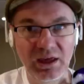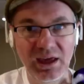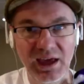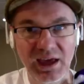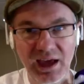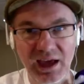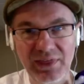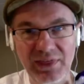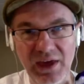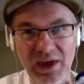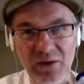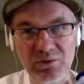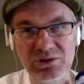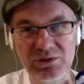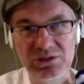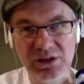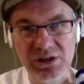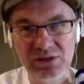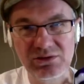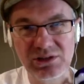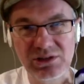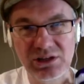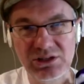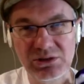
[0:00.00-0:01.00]
And that one
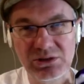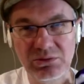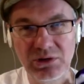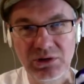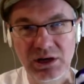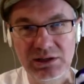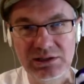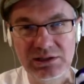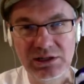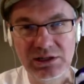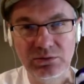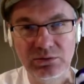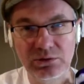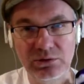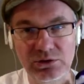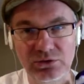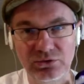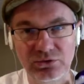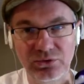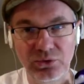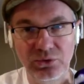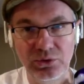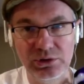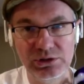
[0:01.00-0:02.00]
sounds like some guy did it with his
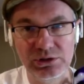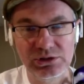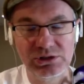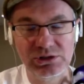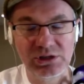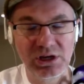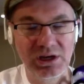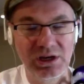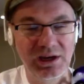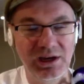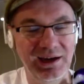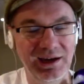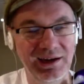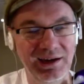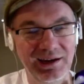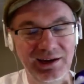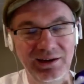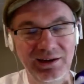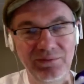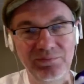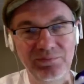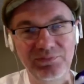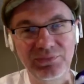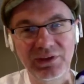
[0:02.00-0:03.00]
voice.
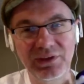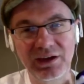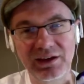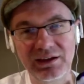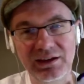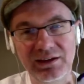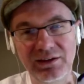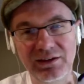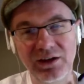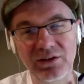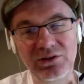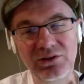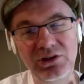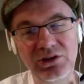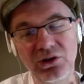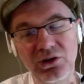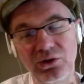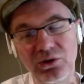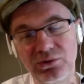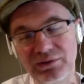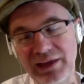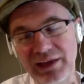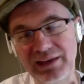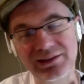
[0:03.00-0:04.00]
Um, uh, you
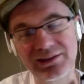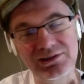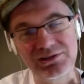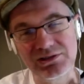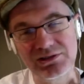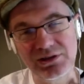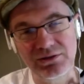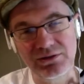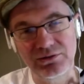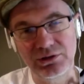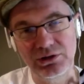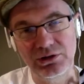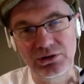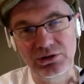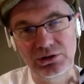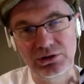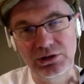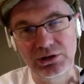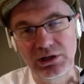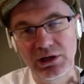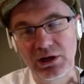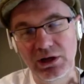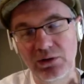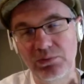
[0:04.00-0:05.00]
know, that doesn't sound very good.
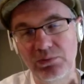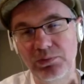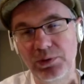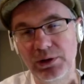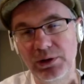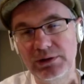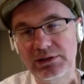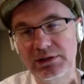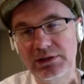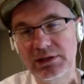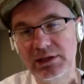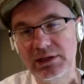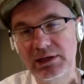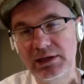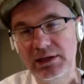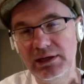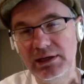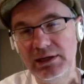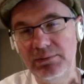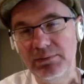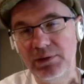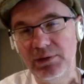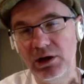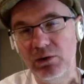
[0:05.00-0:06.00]
But
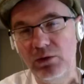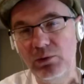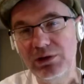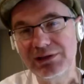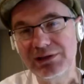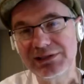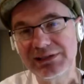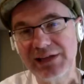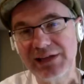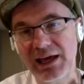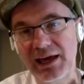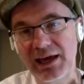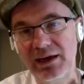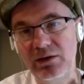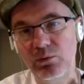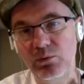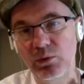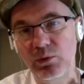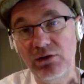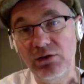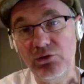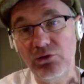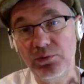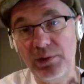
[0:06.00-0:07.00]
the but I will say,
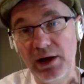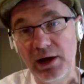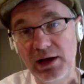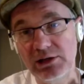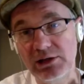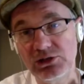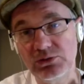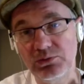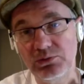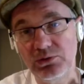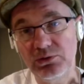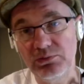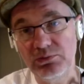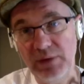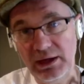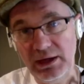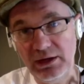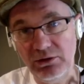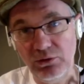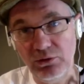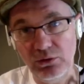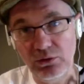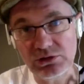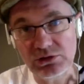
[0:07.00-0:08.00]
whenever possible, make
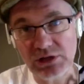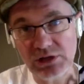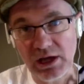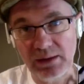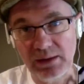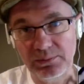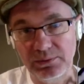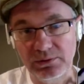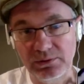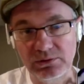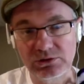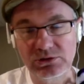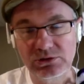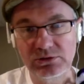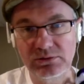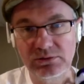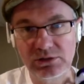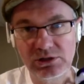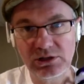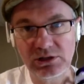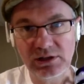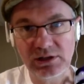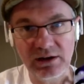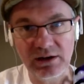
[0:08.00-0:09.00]
your own samples.
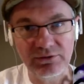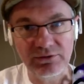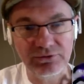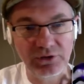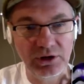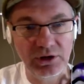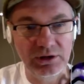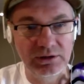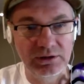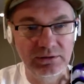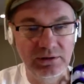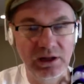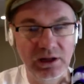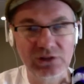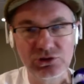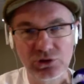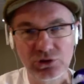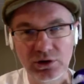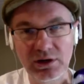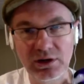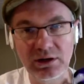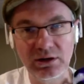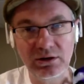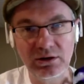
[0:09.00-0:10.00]
It's a lot of fun. I'll show
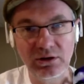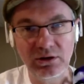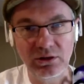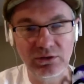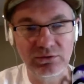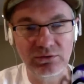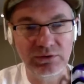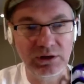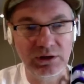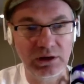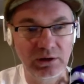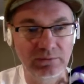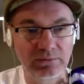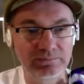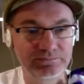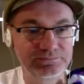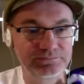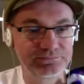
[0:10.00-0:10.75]
you in another video.